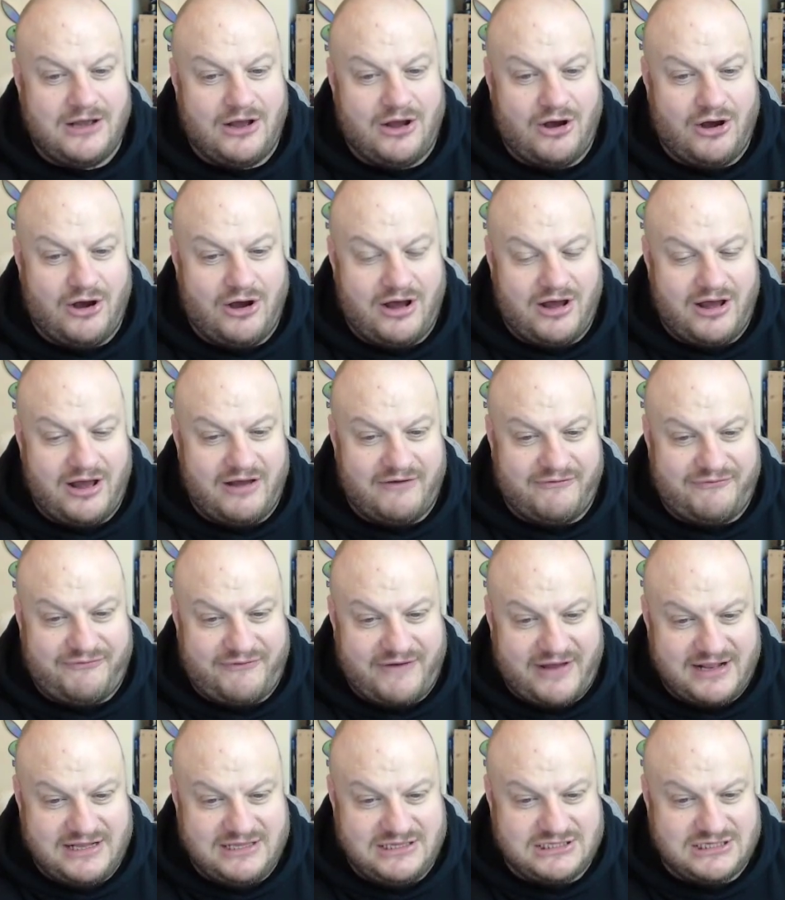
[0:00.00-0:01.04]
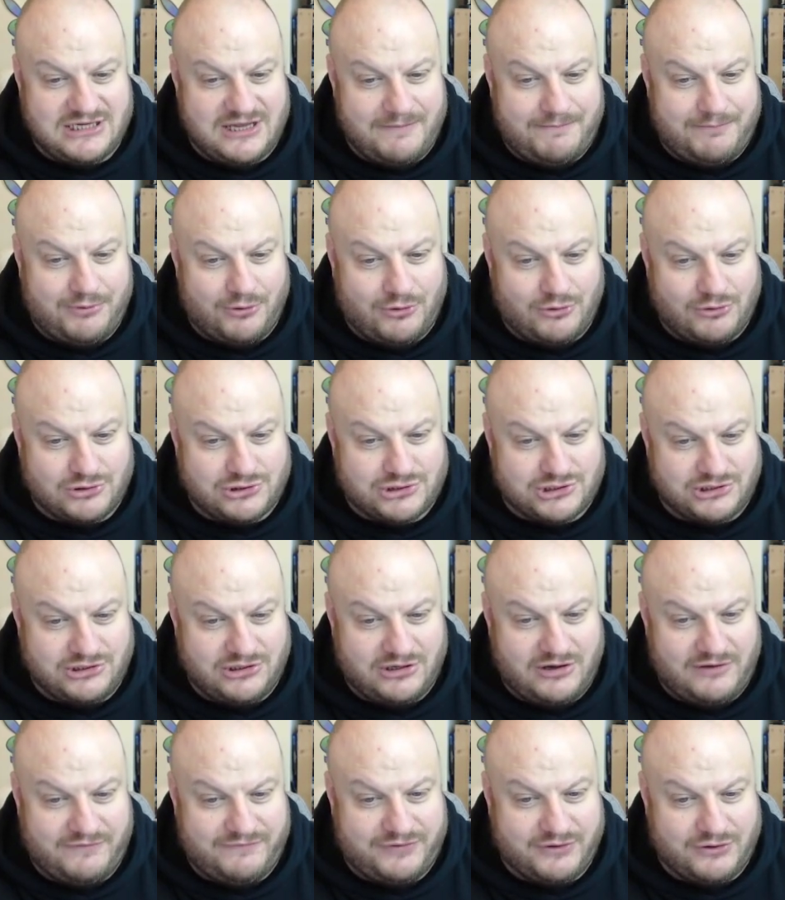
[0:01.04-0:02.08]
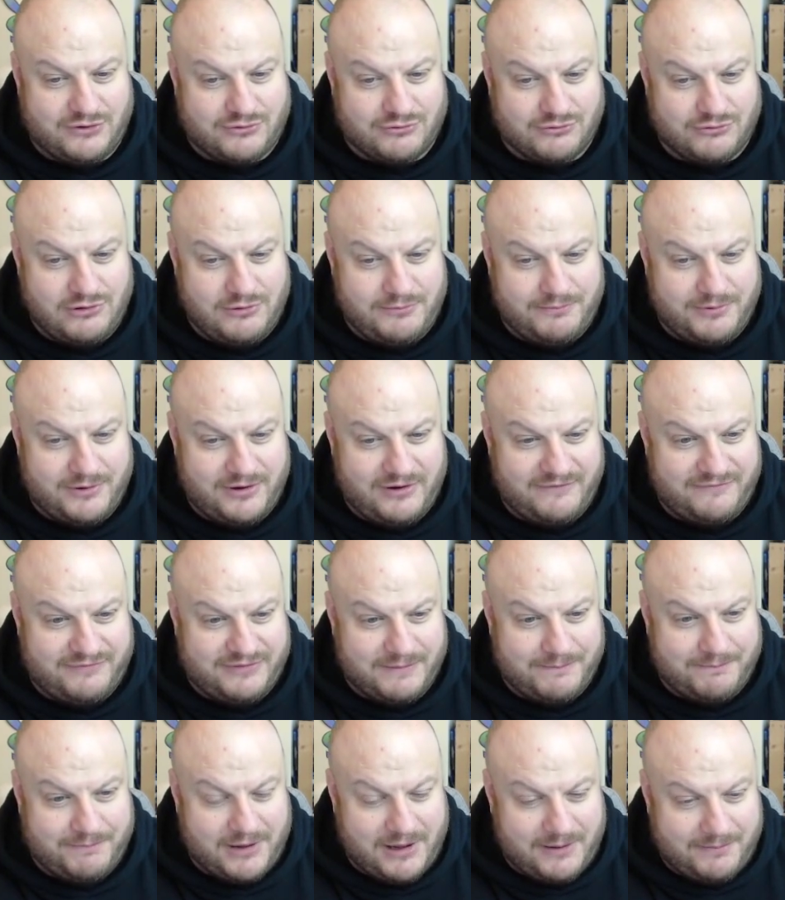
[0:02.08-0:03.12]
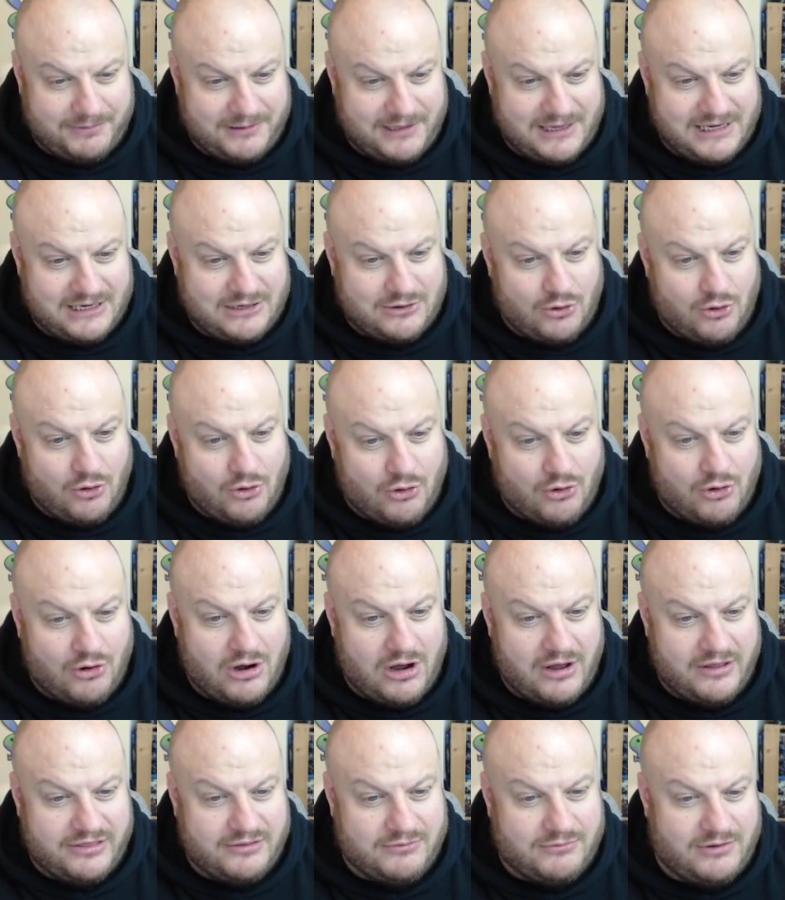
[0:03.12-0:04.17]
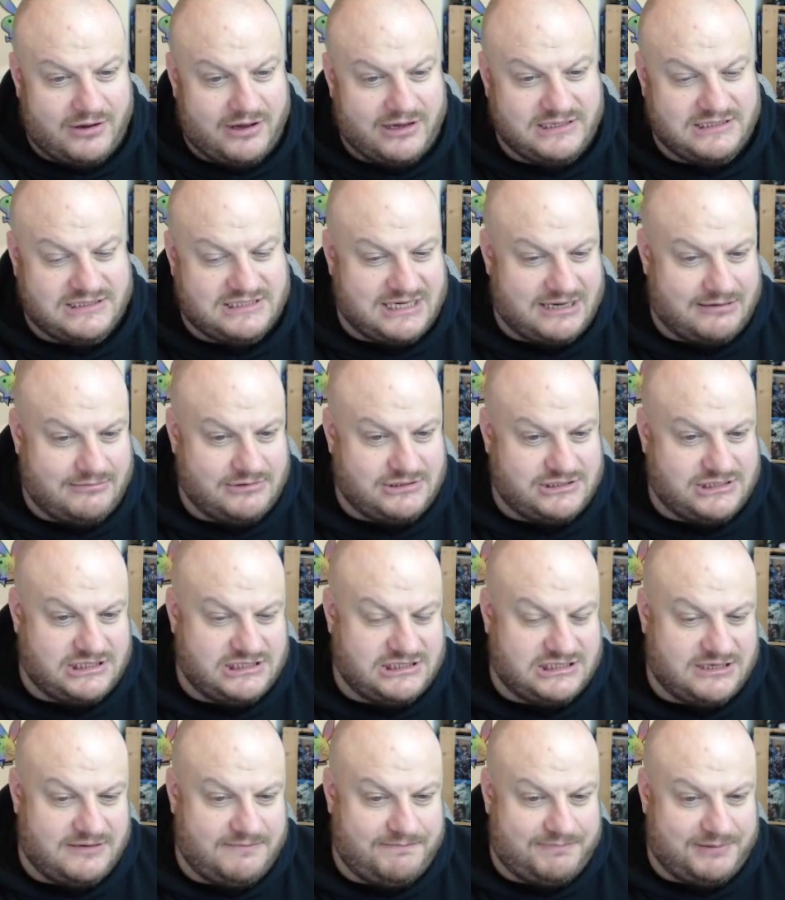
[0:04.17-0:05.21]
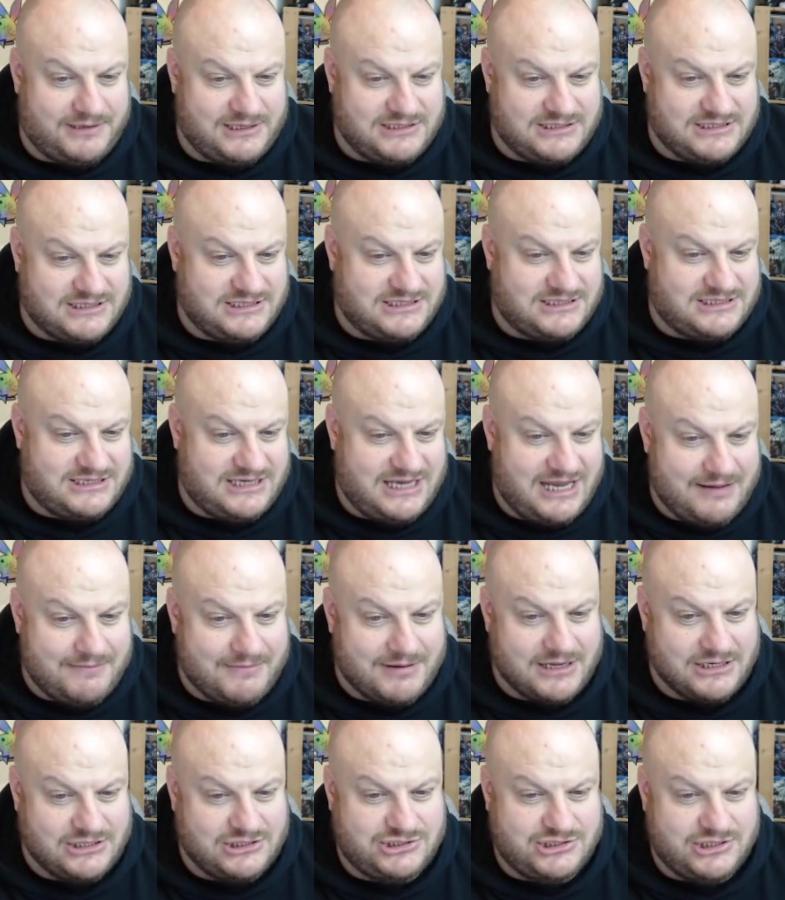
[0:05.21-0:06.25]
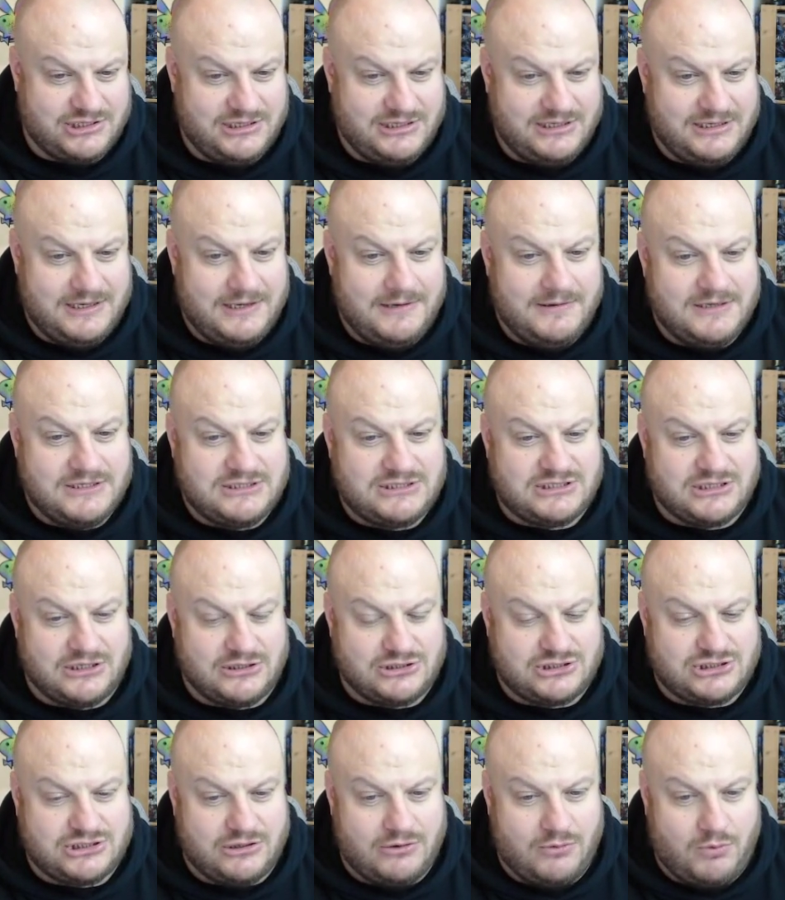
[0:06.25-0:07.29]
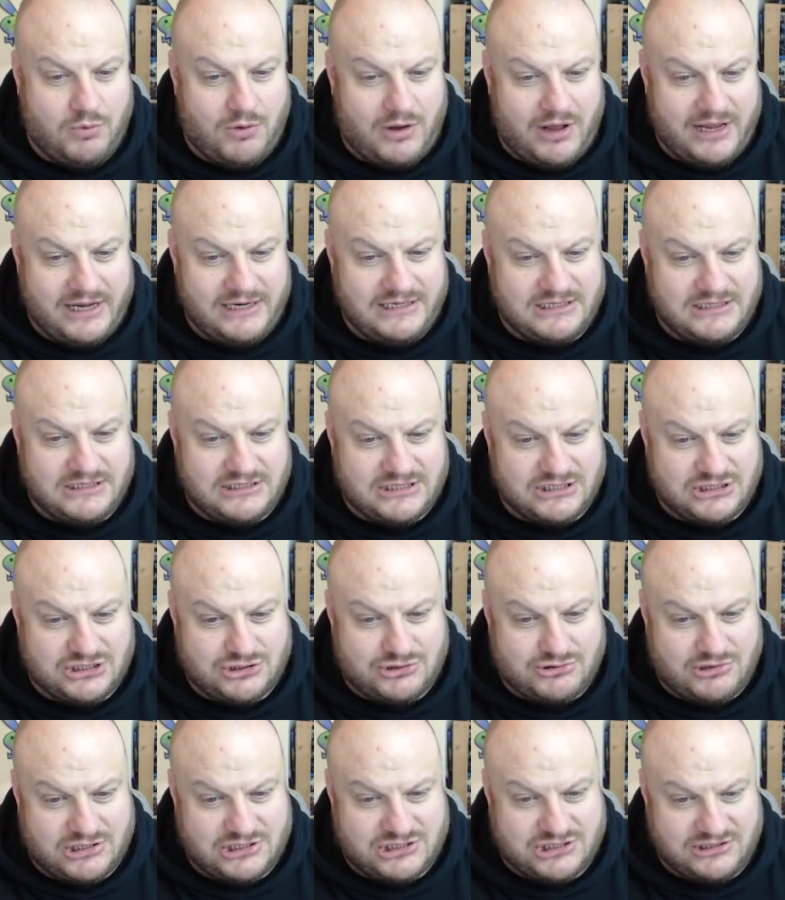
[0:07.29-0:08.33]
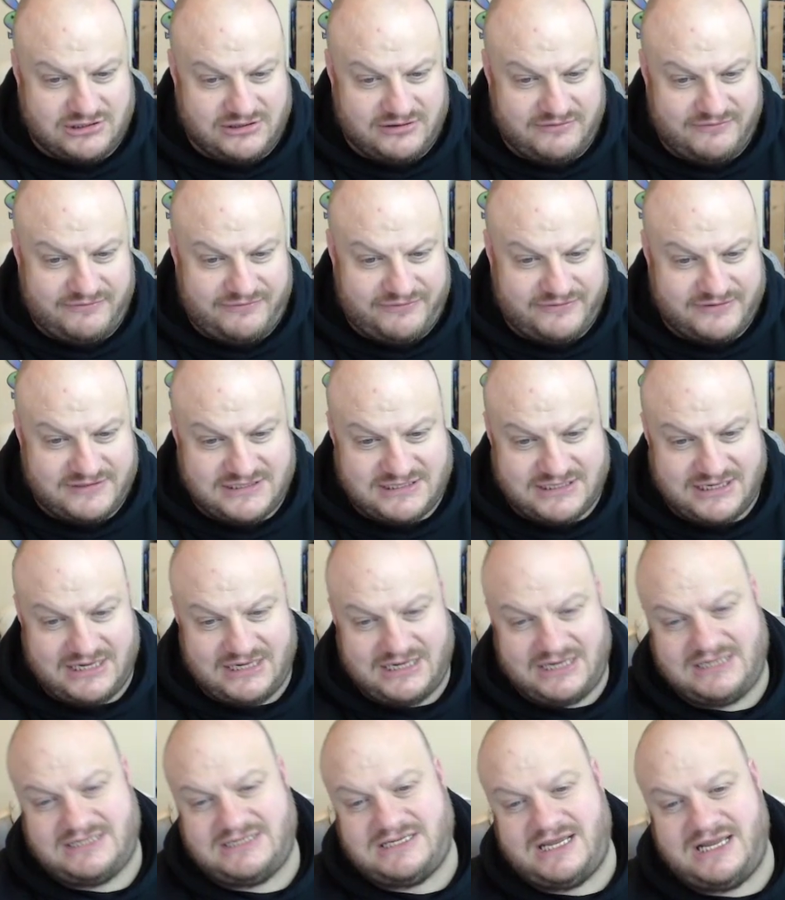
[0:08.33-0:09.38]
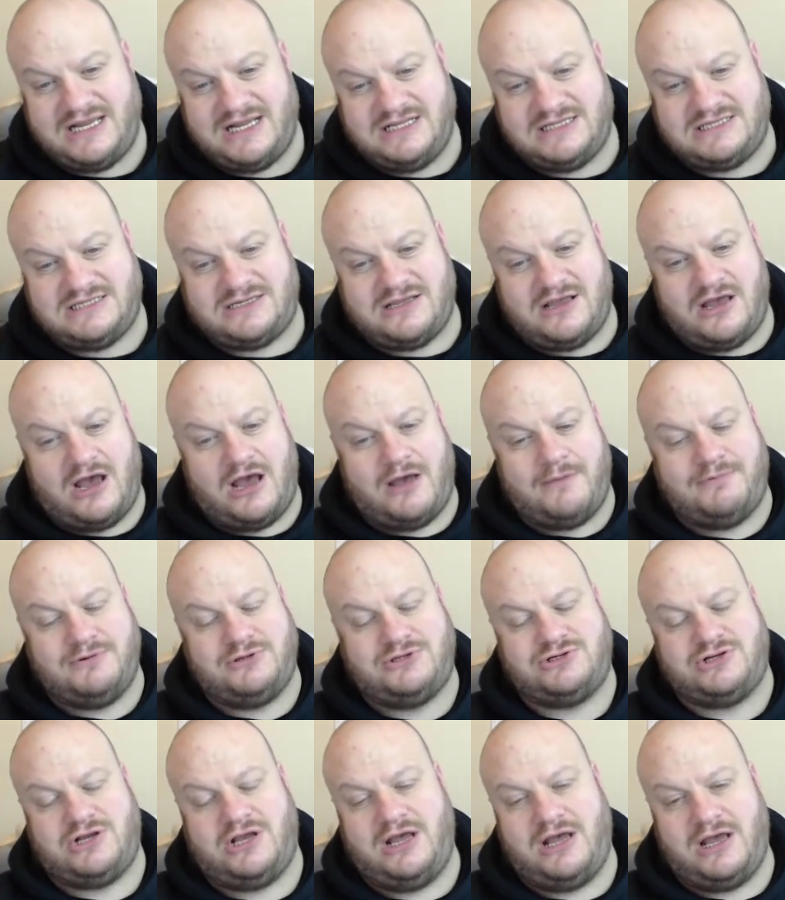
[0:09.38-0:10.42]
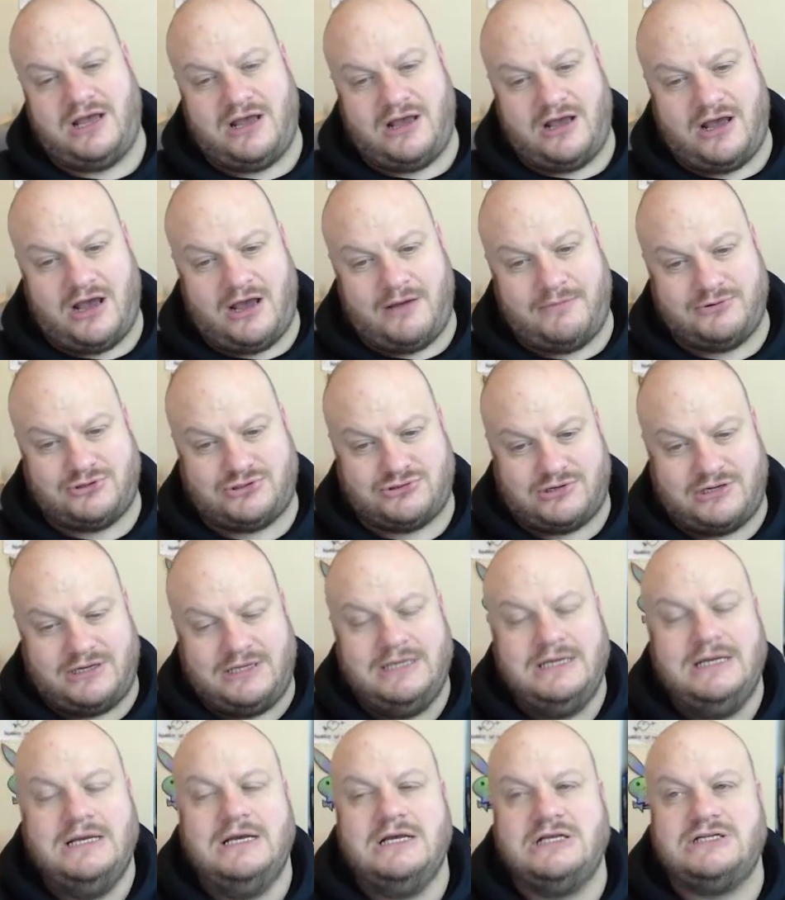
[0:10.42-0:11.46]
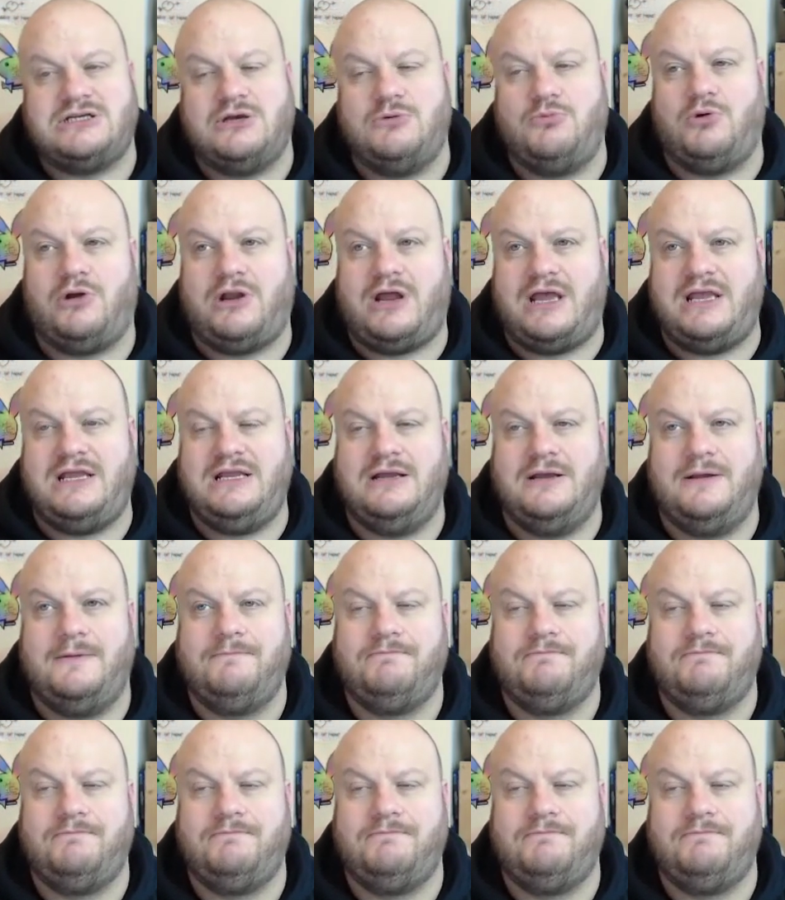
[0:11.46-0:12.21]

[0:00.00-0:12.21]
uh, offends a portion of the group of the public, or otherwise damages Blizzard's image. Such wide discretion facilitates arbitra uh, arbitrary. So, what I